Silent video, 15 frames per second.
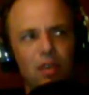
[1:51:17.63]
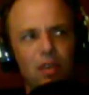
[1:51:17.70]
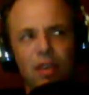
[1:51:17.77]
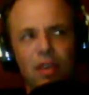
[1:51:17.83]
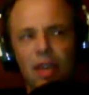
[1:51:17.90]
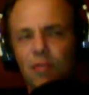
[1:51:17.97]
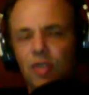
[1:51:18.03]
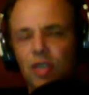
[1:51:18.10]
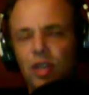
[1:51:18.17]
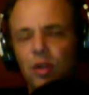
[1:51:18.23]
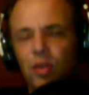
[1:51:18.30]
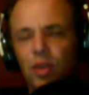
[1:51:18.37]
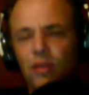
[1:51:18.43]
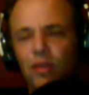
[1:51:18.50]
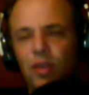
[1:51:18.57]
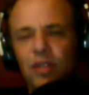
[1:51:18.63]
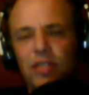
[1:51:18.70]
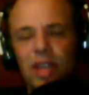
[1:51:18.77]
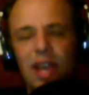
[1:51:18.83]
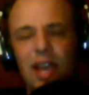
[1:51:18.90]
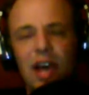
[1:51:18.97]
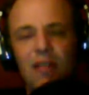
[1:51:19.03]
Lamp Genie or whatever it is?
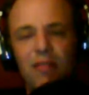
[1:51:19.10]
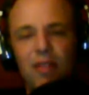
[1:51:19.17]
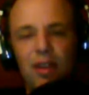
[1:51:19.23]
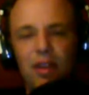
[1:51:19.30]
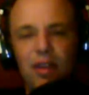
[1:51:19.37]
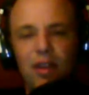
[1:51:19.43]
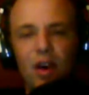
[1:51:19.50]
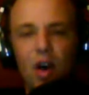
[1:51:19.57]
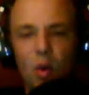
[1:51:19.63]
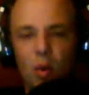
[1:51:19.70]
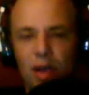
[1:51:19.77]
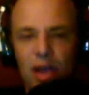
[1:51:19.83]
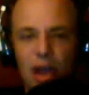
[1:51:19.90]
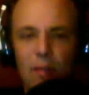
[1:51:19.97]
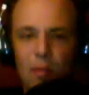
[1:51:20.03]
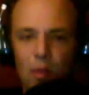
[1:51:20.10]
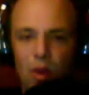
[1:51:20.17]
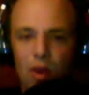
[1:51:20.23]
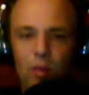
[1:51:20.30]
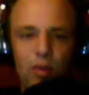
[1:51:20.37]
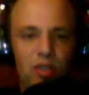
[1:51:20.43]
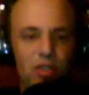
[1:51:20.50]
They have the OEM one,
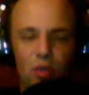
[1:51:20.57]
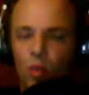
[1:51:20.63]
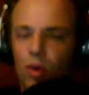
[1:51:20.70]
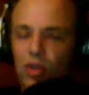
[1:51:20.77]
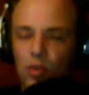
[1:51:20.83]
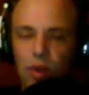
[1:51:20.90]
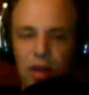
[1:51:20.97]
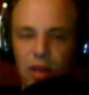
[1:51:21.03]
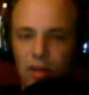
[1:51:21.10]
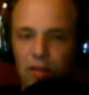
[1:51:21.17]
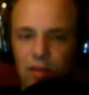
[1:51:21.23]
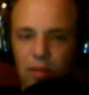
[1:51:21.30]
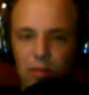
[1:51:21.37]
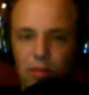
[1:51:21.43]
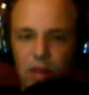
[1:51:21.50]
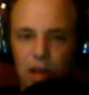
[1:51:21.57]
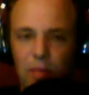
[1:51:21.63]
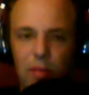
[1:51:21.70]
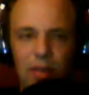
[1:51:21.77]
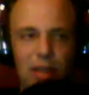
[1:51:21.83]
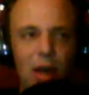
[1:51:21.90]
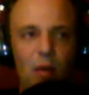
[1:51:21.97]
which is the one directly from the
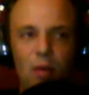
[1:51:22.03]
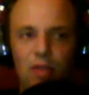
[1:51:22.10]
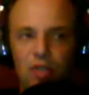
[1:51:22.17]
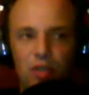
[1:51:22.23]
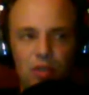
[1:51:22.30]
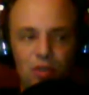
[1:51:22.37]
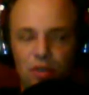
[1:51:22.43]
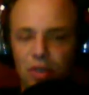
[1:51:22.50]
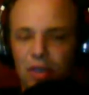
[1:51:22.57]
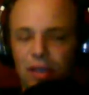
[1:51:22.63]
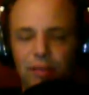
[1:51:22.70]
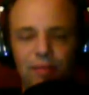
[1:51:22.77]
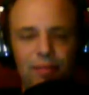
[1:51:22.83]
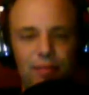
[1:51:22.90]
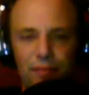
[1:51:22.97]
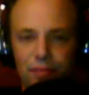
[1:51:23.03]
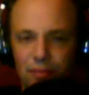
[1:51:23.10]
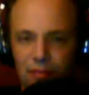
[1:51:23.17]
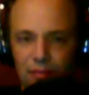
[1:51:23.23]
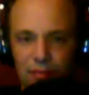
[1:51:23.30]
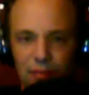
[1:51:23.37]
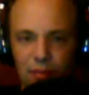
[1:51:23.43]
company. That one's usually
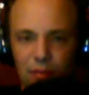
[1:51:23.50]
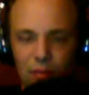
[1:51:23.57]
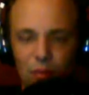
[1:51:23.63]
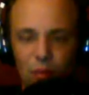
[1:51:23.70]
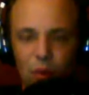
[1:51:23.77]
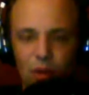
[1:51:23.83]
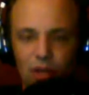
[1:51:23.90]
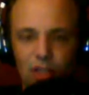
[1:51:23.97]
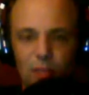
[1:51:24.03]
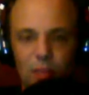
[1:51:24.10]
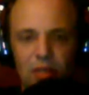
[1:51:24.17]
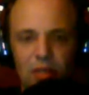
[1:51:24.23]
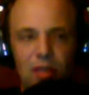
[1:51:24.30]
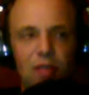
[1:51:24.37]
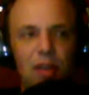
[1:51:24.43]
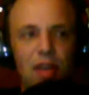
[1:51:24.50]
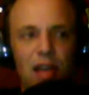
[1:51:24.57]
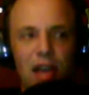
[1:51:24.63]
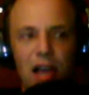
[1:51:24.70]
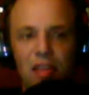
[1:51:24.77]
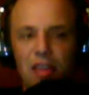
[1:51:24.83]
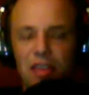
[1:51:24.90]
quite expensive,
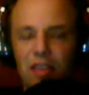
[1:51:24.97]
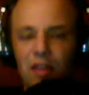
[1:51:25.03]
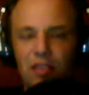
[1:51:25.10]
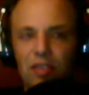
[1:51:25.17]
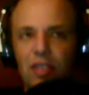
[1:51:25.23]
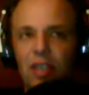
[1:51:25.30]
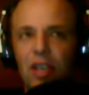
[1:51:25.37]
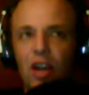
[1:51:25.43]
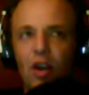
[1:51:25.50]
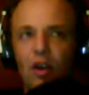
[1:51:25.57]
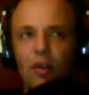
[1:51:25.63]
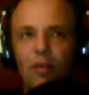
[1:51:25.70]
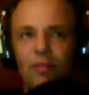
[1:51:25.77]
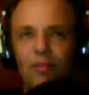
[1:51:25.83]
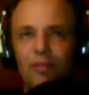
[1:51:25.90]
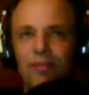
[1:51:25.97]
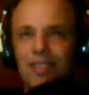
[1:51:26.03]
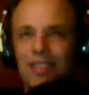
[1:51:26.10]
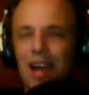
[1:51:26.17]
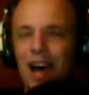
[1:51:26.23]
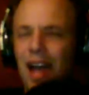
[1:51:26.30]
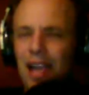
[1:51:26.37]
and then there's their
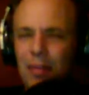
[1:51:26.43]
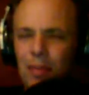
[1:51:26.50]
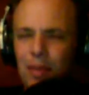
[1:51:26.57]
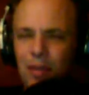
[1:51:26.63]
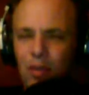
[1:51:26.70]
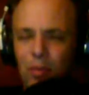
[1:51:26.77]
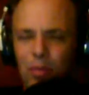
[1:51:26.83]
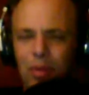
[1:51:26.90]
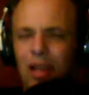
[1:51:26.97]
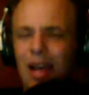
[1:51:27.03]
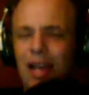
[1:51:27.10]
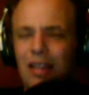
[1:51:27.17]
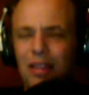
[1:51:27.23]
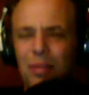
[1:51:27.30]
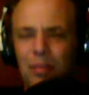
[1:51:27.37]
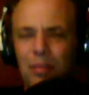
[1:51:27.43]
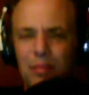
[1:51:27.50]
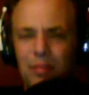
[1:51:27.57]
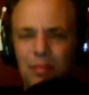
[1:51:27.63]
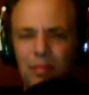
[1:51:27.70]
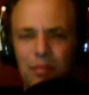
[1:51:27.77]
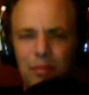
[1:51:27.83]
diamond or platinum
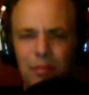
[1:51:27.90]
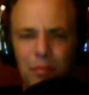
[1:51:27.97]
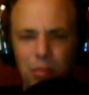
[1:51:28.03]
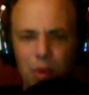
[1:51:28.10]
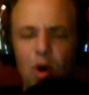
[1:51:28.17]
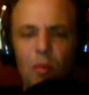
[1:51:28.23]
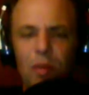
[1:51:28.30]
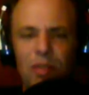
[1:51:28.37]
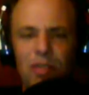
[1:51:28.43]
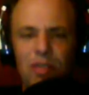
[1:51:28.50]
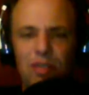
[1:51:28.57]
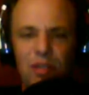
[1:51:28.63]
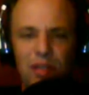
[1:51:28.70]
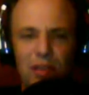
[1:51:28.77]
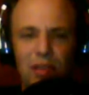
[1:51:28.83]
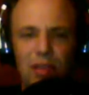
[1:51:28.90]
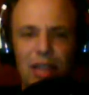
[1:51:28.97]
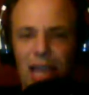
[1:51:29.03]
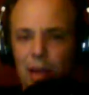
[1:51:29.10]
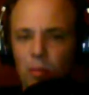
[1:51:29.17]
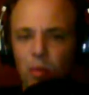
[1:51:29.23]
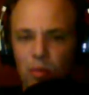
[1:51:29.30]
bulb that's
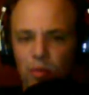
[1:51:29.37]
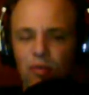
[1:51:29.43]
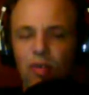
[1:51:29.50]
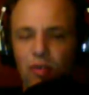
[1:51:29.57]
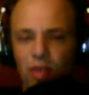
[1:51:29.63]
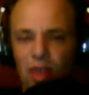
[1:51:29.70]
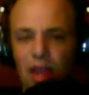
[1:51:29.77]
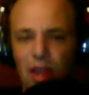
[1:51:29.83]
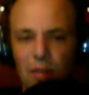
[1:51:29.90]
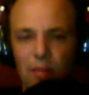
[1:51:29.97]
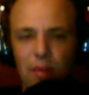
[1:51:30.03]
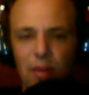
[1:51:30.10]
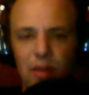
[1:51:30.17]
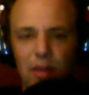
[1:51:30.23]
labeled for them.